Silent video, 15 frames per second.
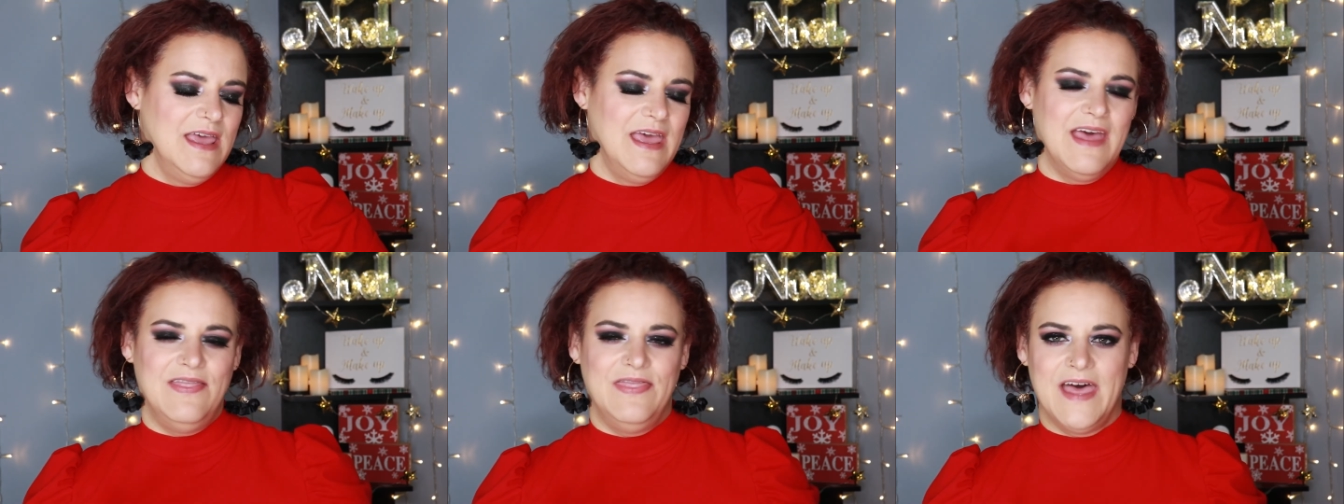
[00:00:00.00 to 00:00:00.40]

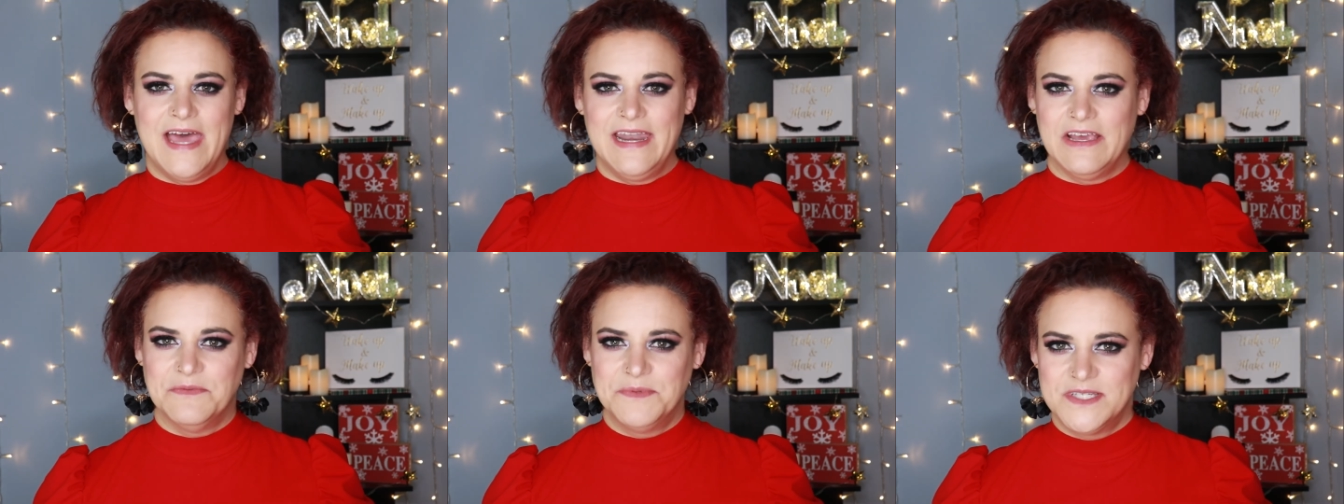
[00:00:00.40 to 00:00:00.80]
and
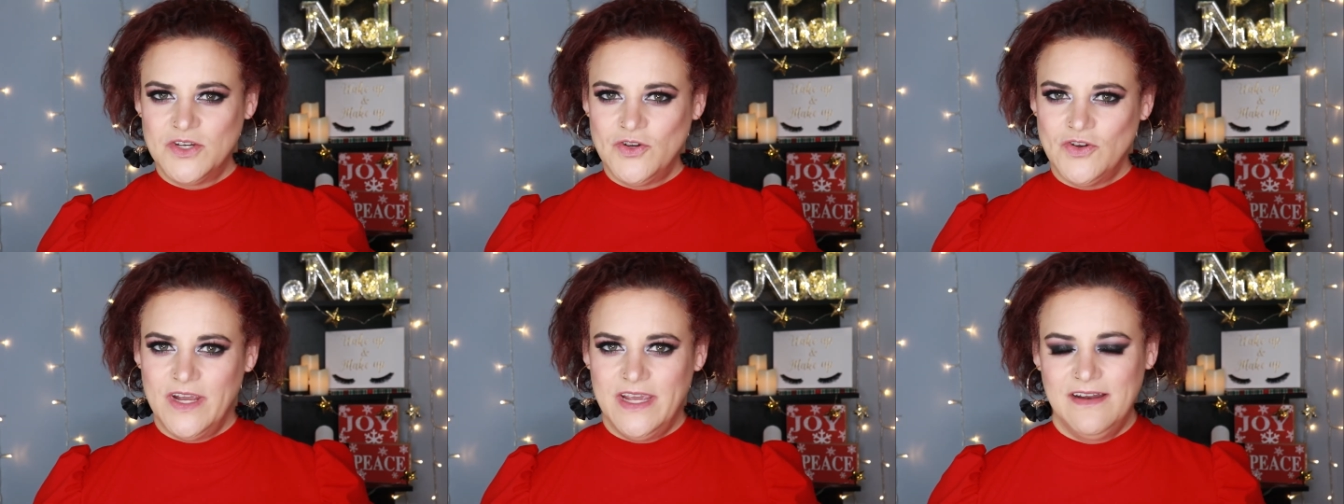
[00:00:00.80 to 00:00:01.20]
that helps to
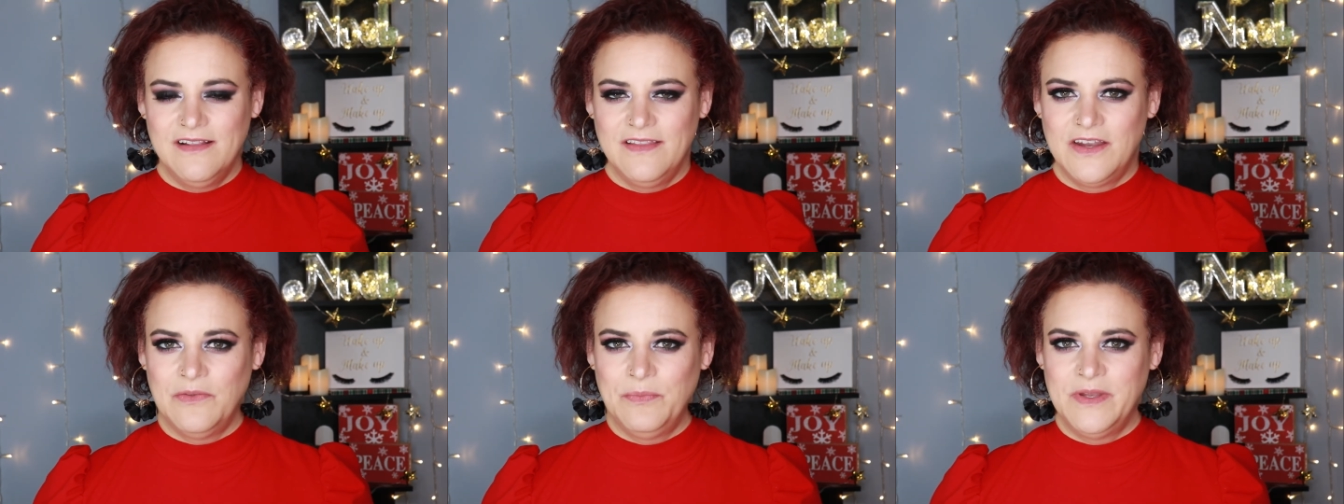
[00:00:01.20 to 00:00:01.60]
create a
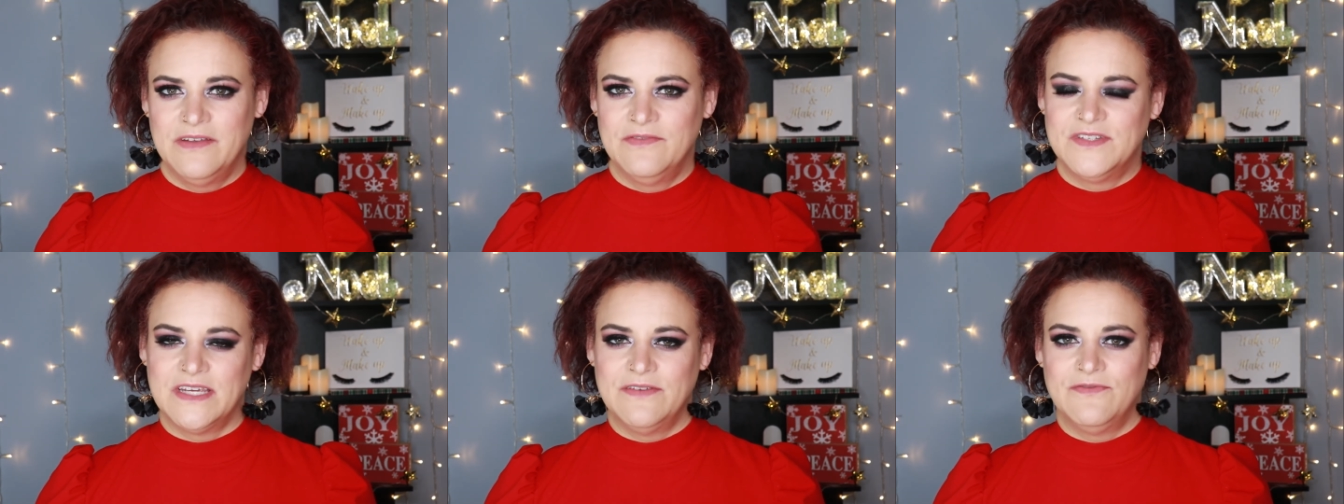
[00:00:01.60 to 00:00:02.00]
little bit
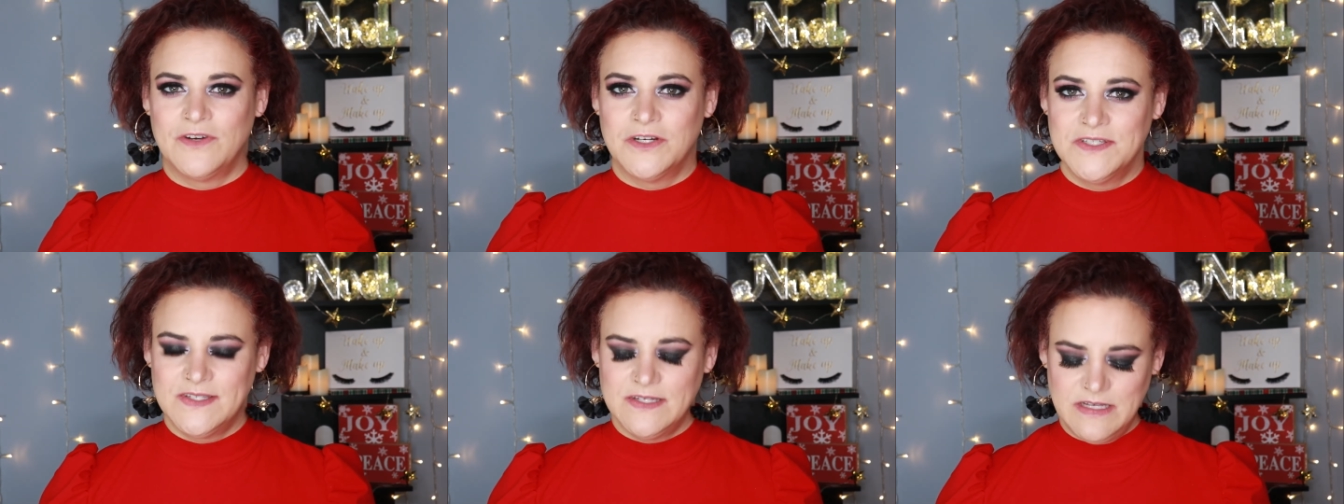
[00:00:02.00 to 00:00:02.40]
of
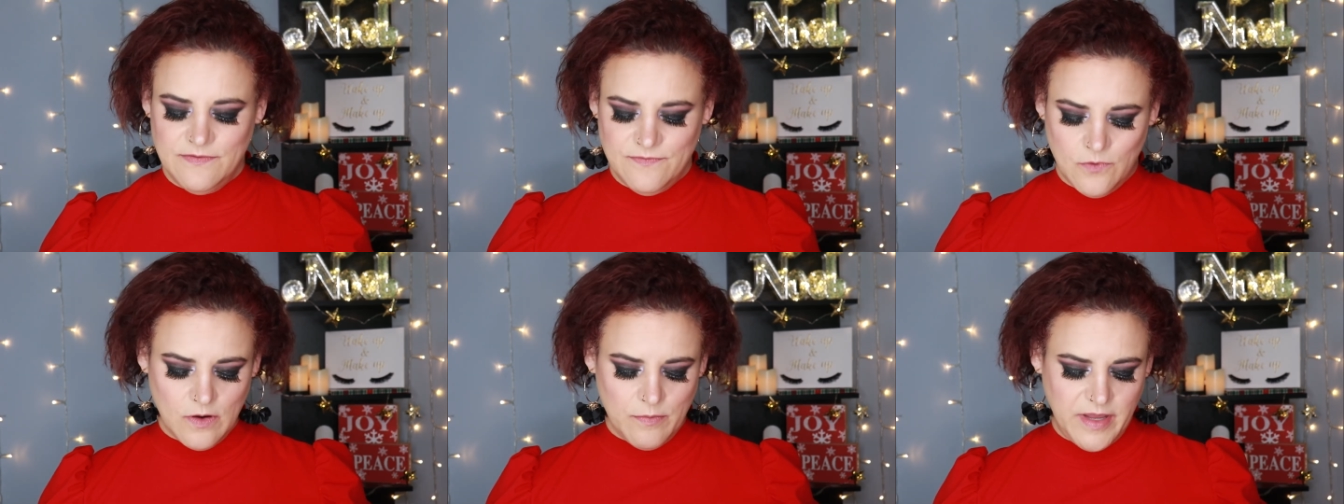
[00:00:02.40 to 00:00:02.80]
diversity
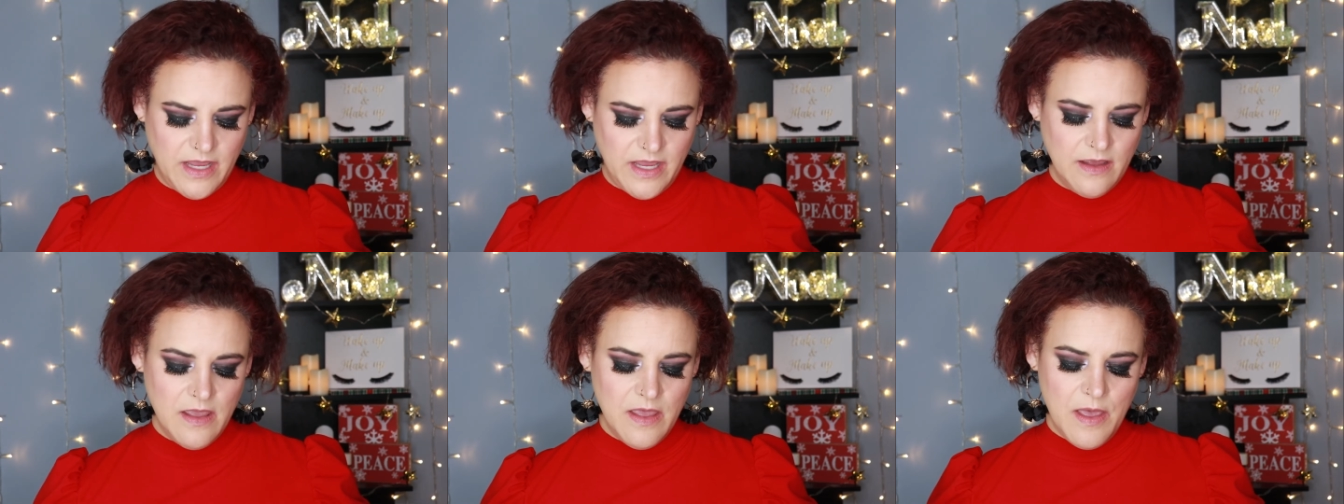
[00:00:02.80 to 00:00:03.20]
for
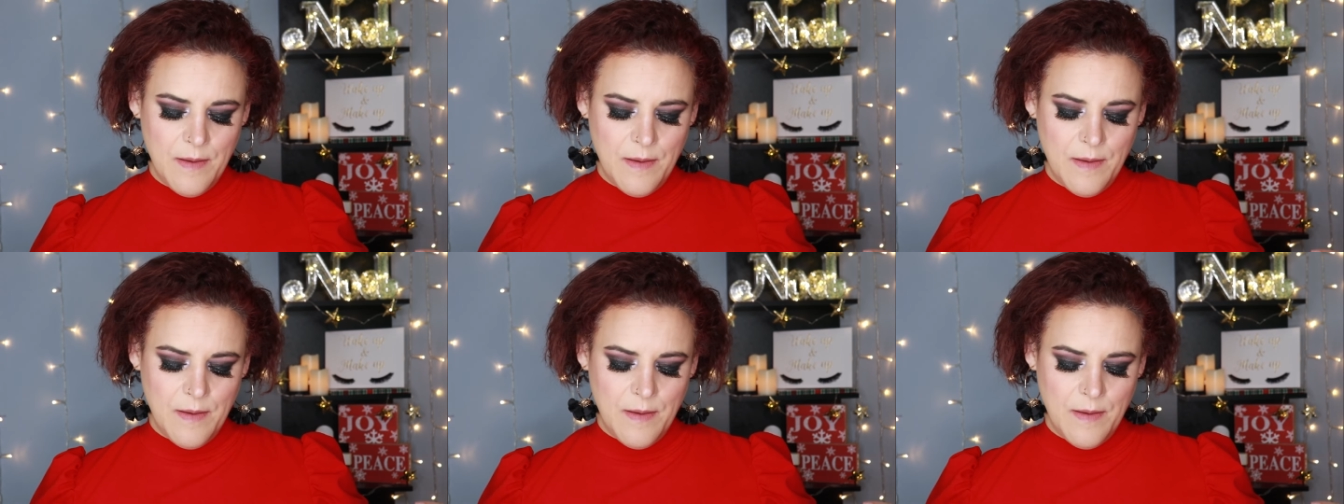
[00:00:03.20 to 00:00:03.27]
me.